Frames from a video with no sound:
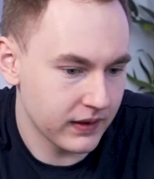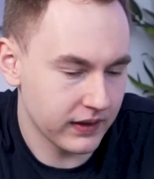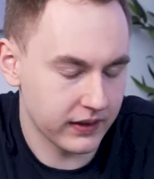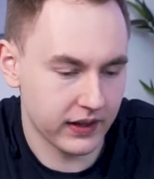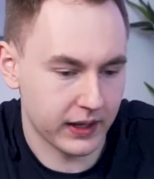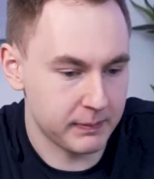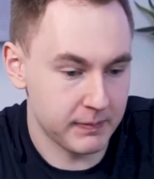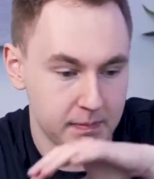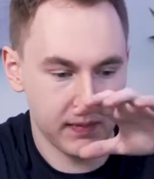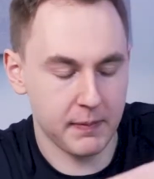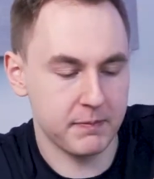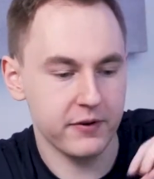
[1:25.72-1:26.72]
Like
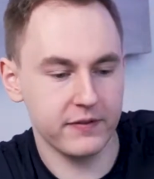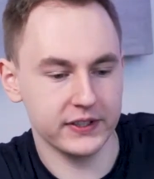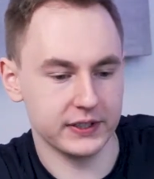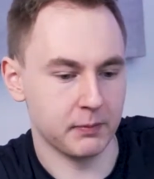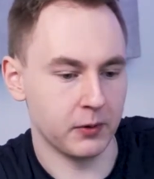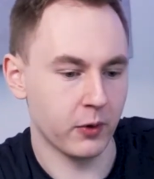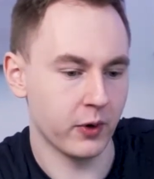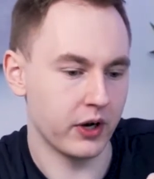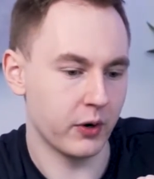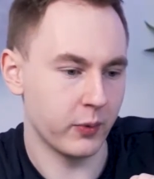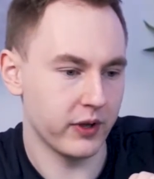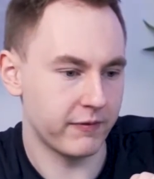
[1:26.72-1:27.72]
my previous
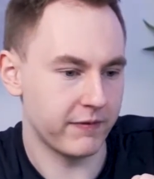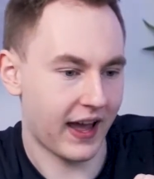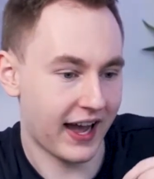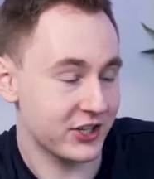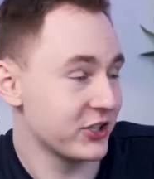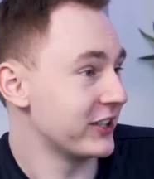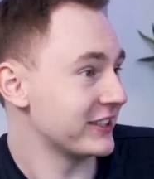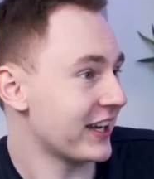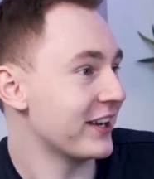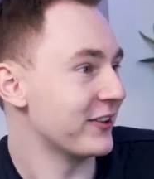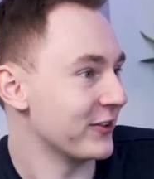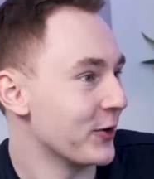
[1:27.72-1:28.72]
employer, we've actually
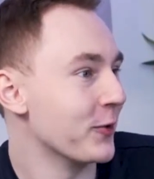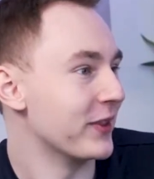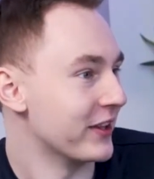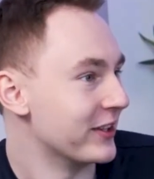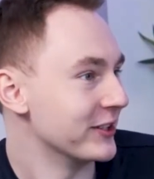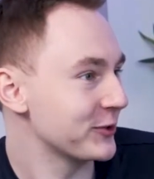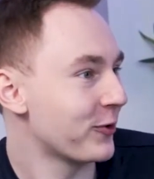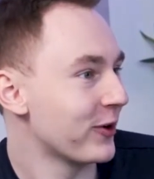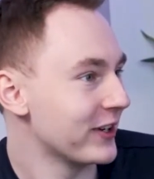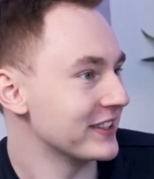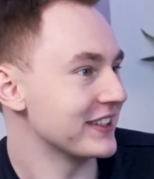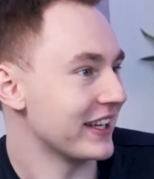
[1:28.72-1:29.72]
decided to go with the
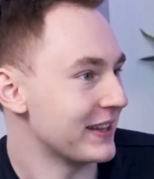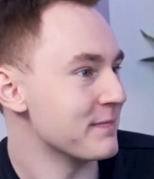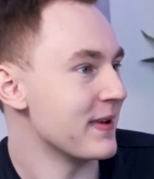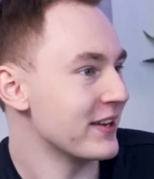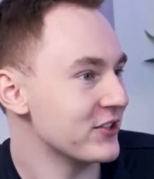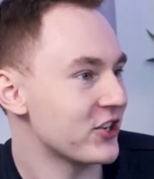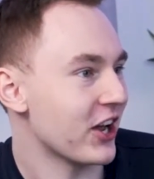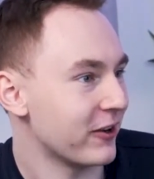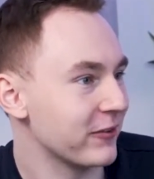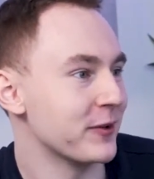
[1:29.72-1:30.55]
Discord as like the main channel of